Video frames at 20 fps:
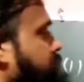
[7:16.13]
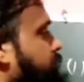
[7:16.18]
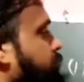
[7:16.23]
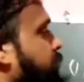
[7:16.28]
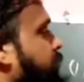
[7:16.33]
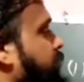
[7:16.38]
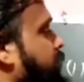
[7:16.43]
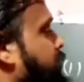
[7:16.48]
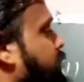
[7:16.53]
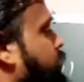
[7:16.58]

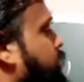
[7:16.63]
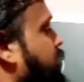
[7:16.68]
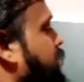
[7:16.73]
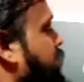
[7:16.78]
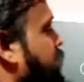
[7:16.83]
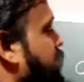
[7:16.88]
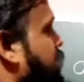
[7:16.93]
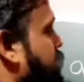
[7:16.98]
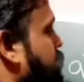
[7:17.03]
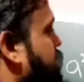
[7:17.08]
Why
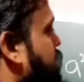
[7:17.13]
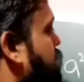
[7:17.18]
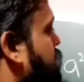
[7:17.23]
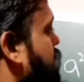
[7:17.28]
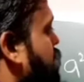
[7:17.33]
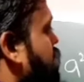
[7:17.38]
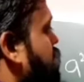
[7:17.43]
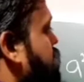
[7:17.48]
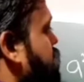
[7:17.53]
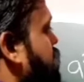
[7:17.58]
only a and b?
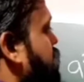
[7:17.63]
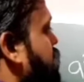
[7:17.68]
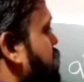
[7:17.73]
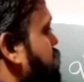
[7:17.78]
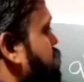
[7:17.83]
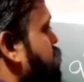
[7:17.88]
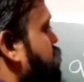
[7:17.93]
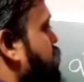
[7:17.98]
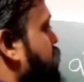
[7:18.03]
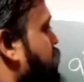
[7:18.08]
Because it has
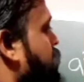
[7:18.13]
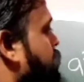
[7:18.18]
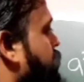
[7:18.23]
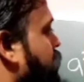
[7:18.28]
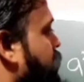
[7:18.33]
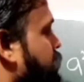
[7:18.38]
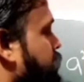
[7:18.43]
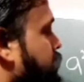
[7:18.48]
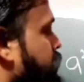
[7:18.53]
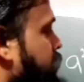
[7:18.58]
only a
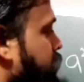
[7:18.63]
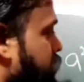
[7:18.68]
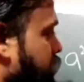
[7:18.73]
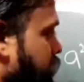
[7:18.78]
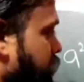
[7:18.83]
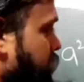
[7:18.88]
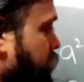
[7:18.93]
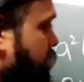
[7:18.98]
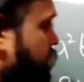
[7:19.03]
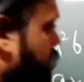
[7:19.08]
power
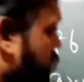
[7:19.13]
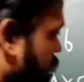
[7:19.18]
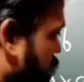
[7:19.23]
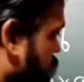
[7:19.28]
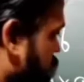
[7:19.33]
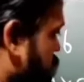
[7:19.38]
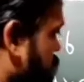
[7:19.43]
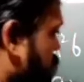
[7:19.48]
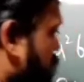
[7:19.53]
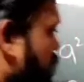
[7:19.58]
1.
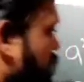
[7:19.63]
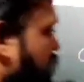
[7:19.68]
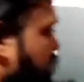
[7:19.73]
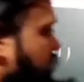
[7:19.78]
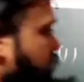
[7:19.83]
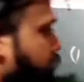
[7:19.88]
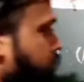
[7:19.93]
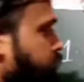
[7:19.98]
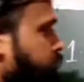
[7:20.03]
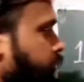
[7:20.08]

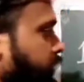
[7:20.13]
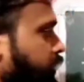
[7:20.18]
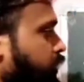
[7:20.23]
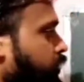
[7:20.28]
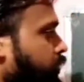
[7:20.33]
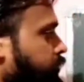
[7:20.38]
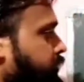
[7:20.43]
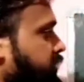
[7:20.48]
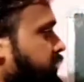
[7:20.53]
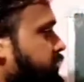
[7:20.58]
So I
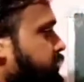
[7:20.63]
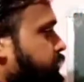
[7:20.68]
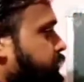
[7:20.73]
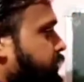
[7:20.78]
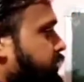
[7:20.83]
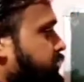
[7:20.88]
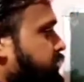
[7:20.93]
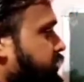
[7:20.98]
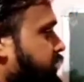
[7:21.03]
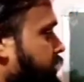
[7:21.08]
hope this
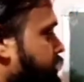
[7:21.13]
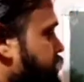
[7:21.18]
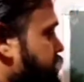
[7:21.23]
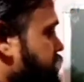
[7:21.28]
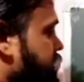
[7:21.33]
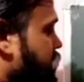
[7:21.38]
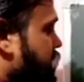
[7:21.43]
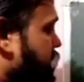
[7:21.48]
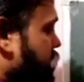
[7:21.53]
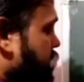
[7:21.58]
first step is
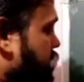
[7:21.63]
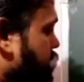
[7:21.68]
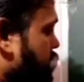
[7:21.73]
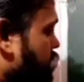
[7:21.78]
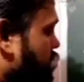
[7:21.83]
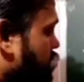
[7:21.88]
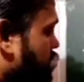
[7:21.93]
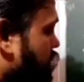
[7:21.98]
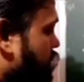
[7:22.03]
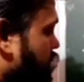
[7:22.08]
clear to
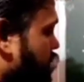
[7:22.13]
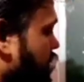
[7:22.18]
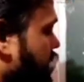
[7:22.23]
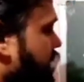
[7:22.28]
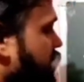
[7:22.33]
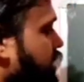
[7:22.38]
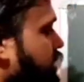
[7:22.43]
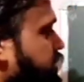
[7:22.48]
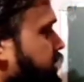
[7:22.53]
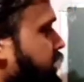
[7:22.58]
you. Okay,
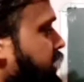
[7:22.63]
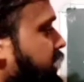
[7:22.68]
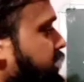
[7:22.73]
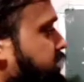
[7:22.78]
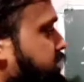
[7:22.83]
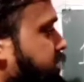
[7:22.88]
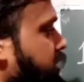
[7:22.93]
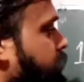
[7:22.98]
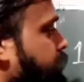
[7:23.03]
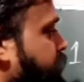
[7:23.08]
now the next
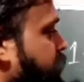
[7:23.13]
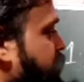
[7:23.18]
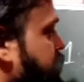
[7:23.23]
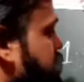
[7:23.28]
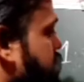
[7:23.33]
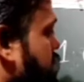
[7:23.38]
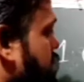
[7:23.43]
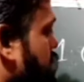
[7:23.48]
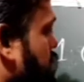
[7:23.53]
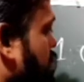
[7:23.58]
step is
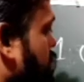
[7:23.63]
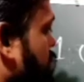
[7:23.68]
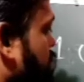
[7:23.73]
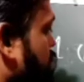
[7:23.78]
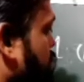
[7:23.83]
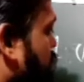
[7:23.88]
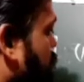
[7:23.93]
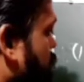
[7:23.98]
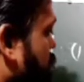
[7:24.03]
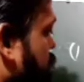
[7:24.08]

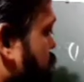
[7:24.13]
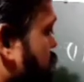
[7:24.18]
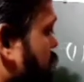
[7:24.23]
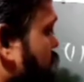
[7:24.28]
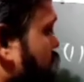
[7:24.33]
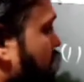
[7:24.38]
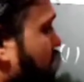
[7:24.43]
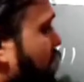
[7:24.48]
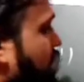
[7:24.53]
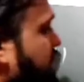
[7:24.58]
mark the
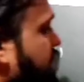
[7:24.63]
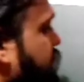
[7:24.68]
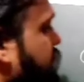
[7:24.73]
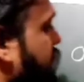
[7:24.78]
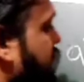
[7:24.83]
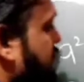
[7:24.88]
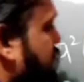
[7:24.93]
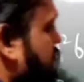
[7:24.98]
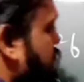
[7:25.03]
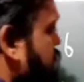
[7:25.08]
common
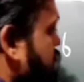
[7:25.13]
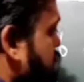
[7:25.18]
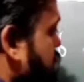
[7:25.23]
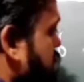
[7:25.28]
factors.